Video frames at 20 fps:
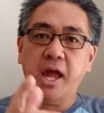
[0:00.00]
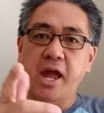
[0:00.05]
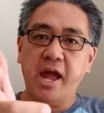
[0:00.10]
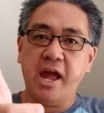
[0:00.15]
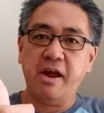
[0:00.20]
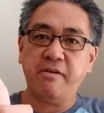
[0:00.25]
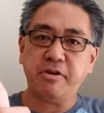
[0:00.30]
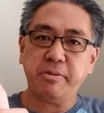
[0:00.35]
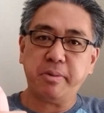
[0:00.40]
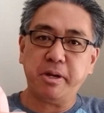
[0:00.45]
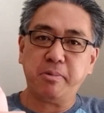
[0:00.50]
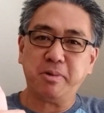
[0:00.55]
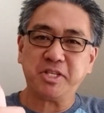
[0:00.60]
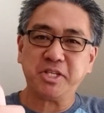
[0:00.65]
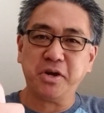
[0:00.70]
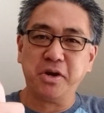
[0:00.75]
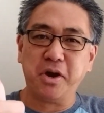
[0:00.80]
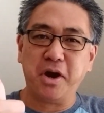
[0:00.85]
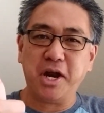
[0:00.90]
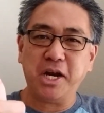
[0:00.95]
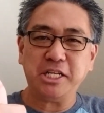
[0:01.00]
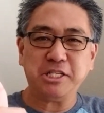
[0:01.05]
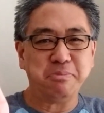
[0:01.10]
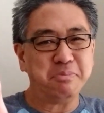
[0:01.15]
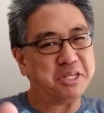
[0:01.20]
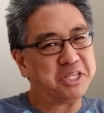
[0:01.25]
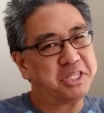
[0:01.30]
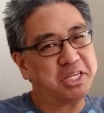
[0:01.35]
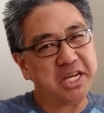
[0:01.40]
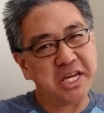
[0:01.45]
Hey everybody, what's going on? It's
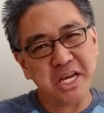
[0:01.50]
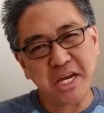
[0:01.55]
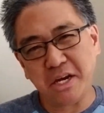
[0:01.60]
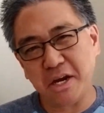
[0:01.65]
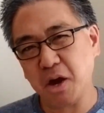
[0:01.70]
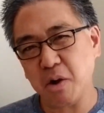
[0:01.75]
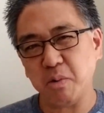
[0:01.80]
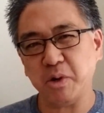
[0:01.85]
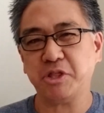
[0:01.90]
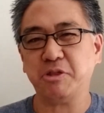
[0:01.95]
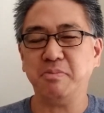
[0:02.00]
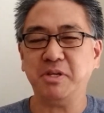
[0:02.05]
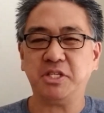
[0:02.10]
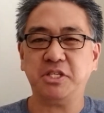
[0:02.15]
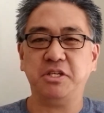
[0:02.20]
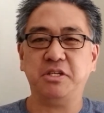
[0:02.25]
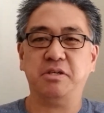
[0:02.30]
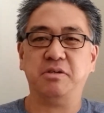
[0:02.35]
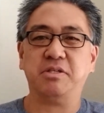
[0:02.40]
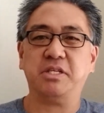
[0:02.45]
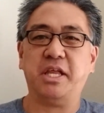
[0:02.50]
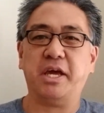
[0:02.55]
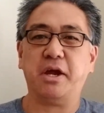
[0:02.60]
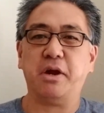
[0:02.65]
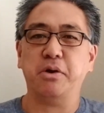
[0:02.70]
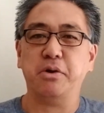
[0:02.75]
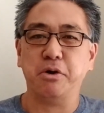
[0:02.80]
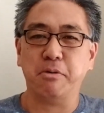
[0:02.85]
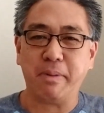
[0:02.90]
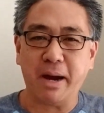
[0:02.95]
Mister Hino with Mister Hino's
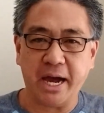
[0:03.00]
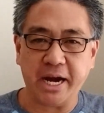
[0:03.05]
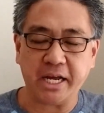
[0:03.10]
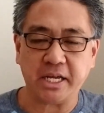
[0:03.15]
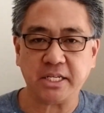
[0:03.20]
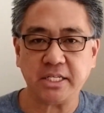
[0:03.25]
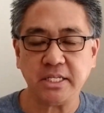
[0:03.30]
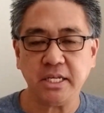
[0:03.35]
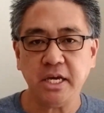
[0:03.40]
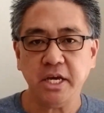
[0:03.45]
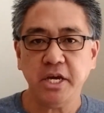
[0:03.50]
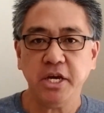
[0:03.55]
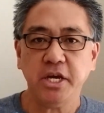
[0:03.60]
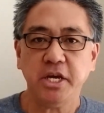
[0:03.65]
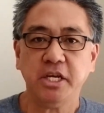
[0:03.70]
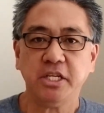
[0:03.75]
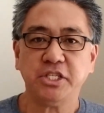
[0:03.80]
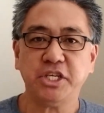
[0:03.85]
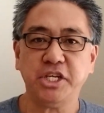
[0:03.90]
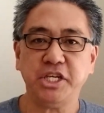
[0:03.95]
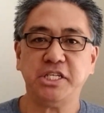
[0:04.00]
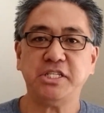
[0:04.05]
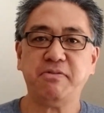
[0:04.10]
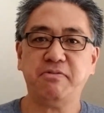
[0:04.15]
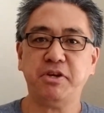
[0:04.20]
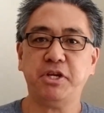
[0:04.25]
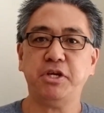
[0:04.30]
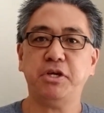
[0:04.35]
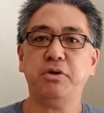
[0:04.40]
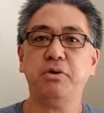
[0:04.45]
LEGO Robotics. Today's
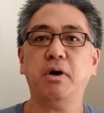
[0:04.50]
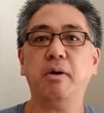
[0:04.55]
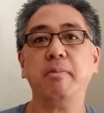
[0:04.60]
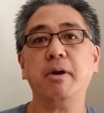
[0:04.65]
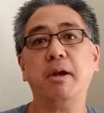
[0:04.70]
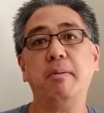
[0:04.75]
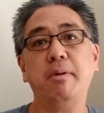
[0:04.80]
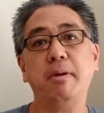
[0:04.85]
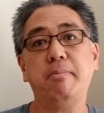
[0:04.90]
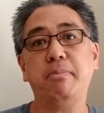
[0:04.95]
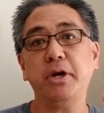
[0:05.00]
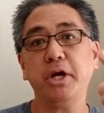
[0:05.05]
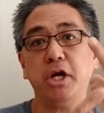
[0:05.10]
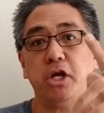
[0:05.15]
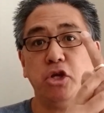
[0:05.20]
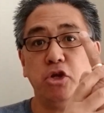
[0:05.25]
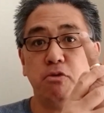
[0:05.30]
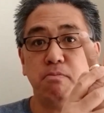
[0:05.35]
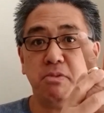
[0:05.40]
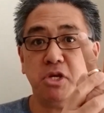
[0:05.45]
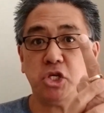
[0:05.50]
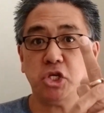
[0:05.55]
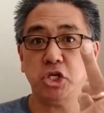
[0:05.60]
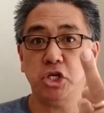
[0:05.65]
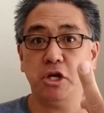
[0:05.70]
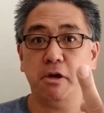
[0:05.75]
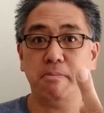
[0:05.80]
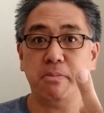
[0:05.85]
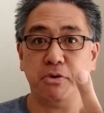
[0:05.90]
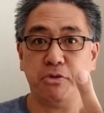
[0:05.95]
video, I'm going to be bringing you
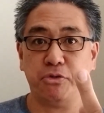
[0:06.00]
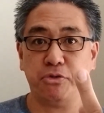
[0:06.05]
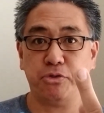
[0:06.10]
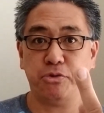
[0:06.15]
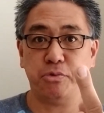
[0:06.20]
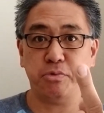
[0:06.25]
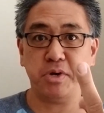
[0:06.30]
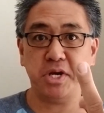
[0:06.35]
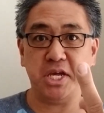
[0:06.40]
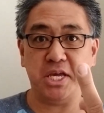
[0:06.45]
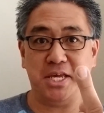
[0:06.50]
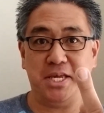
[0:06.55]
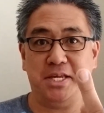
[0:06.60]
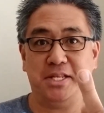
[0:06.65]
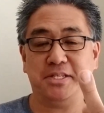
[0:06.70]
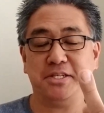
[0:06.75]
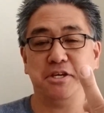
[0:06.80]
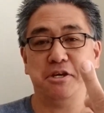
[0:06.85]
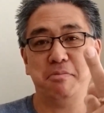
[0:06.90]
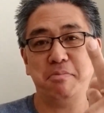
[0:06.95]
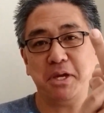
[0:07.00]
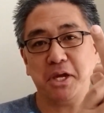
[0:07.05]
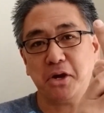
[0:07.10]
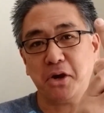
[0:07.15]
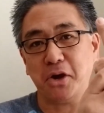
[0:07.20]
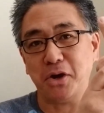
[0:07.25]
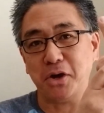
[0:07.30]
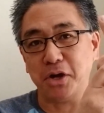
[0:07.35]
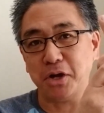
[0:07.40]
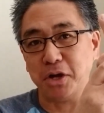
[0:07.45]
mission number three. It's going to be
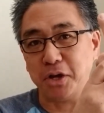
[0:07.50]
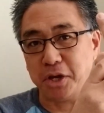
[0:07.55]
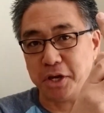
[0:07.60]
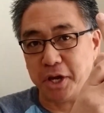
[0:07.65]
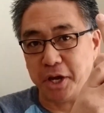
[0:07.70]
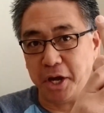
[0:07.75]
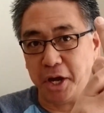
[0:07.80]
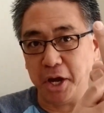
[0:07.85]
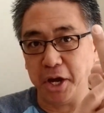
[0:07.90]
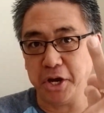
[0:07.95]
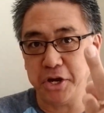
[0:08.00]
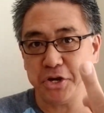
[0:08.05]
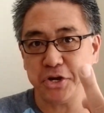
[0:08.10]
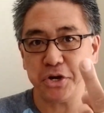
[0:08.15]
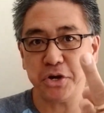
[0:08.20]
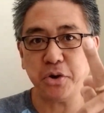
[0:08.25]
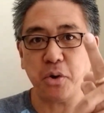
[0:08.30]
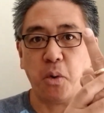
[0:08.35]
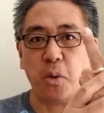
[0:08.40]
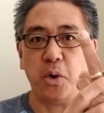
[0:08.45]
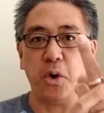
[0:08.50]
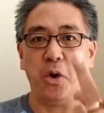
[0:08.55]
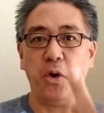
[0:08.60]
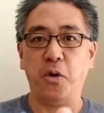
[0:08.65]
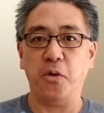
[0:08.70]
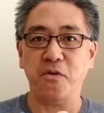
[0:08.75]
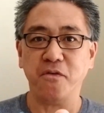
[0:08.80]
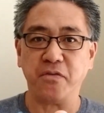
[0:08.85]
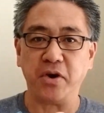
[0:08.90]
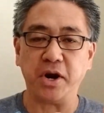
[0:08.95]
called Under or
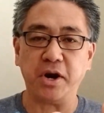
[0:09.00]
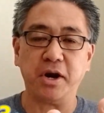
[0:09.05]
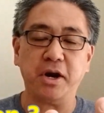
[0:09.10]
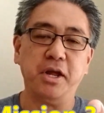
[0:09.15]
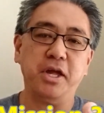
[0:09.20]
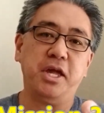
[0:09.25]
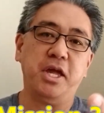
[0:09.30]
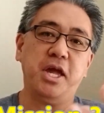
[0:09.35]
Over.